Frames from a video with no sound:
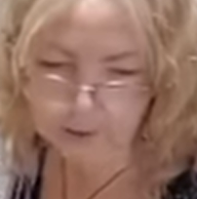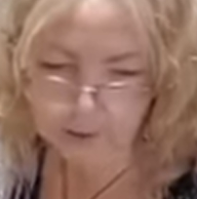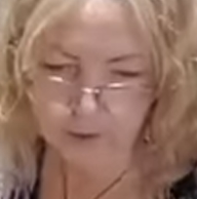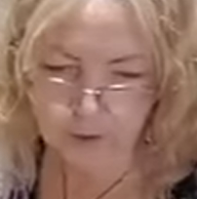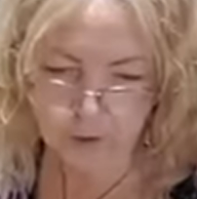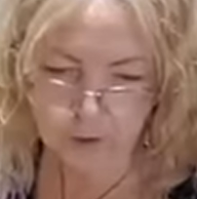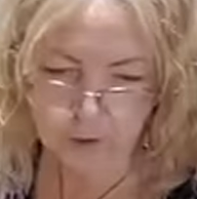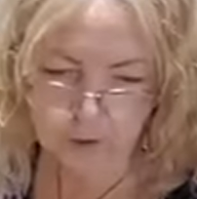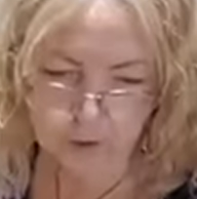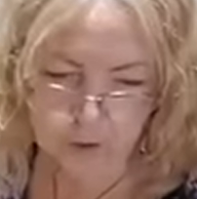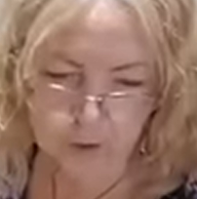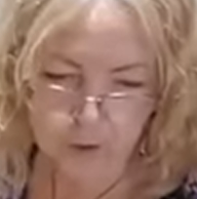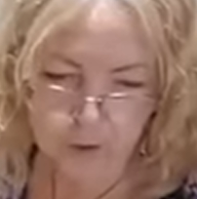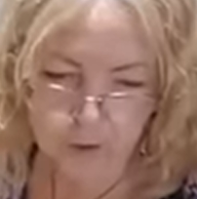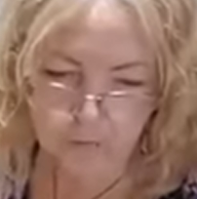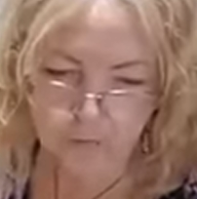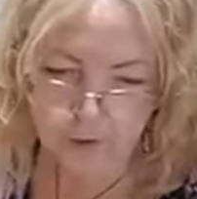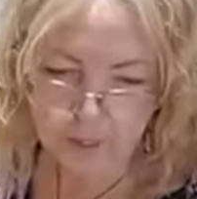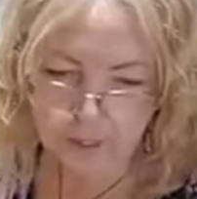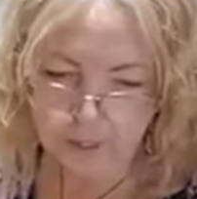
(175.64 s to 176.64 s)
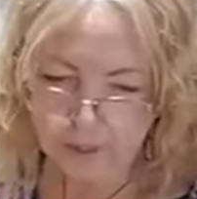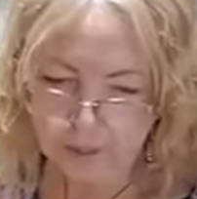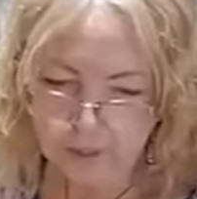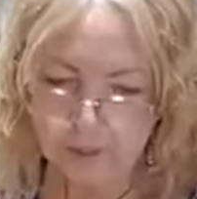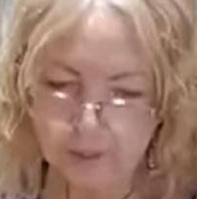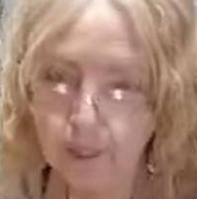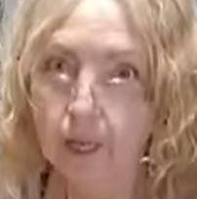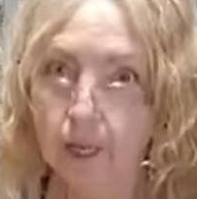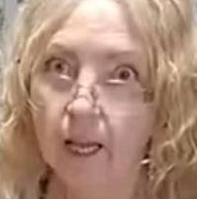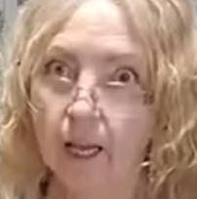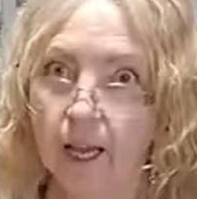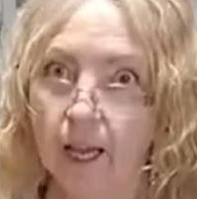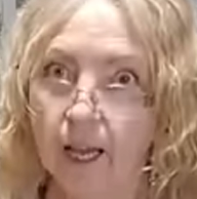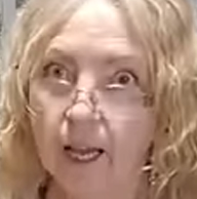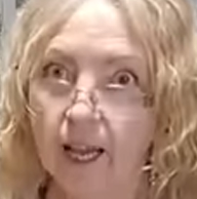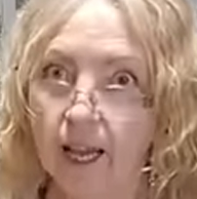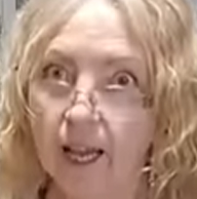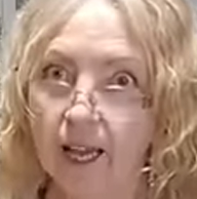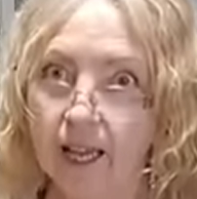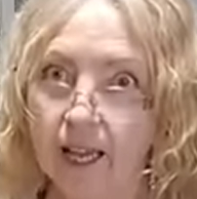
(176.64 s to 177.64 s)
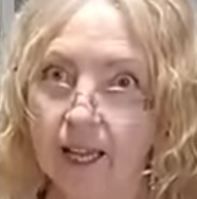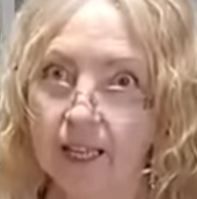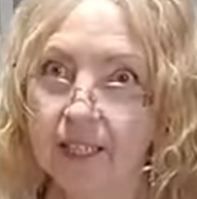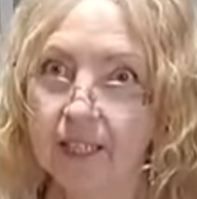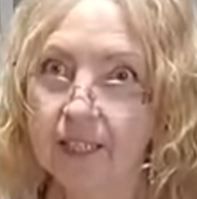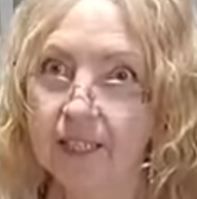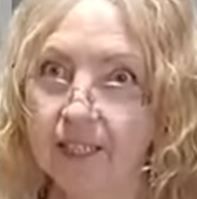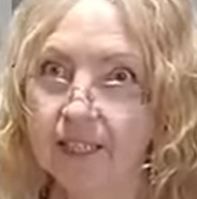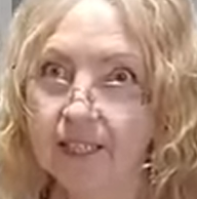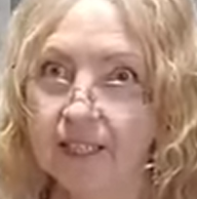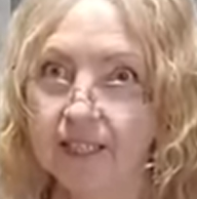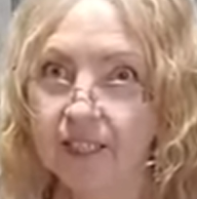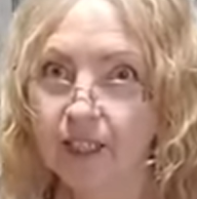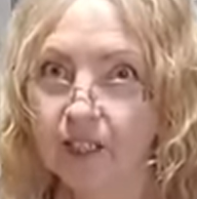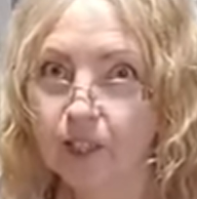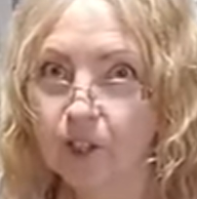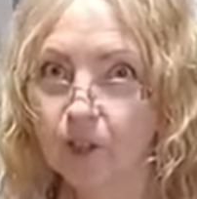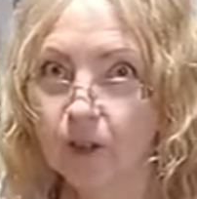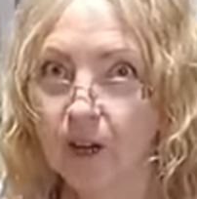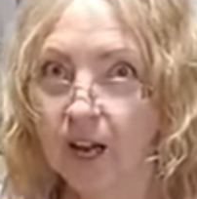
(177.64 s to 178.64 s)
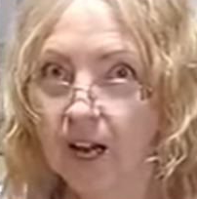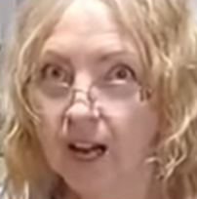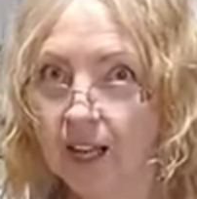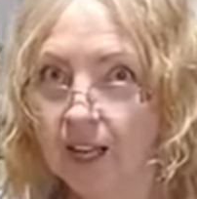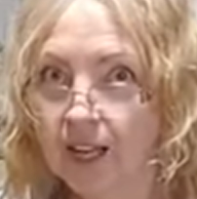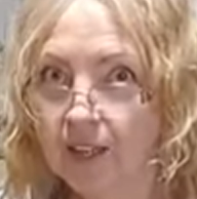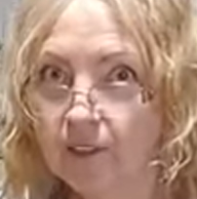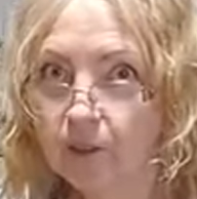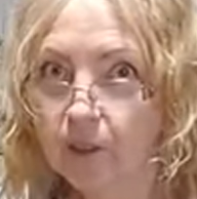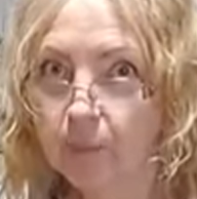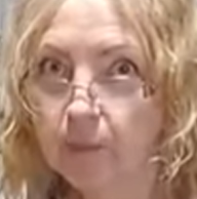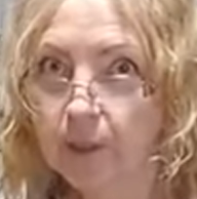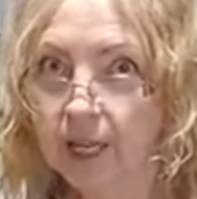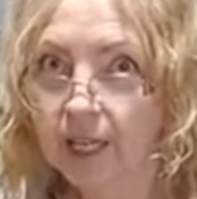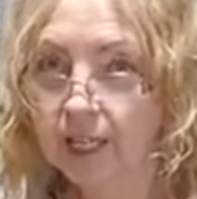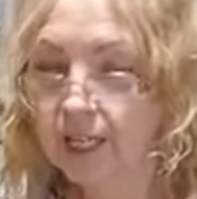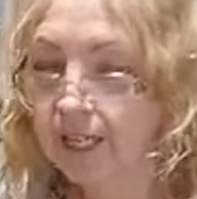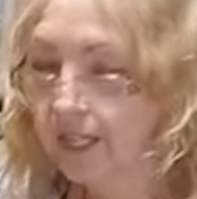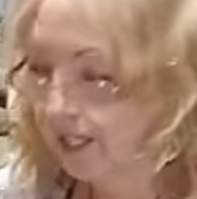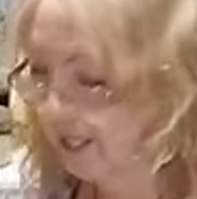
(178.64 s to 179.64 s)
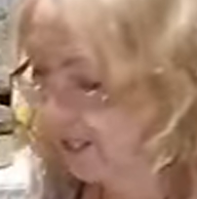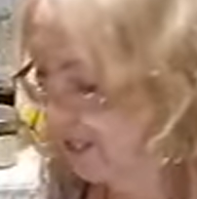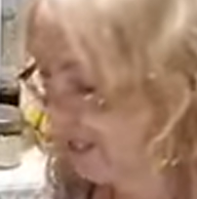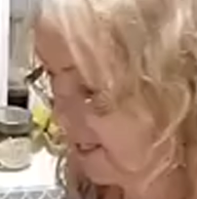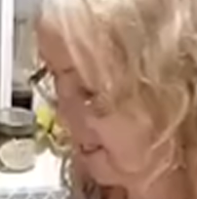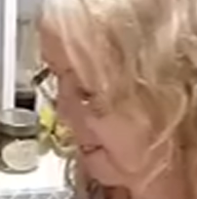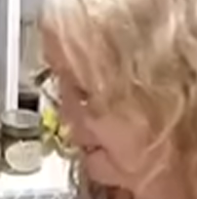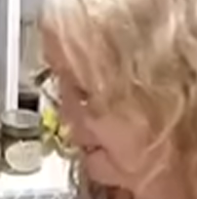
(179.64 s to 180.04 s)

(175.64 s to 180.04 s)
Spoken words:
there's just two of us. And so, hi everybody.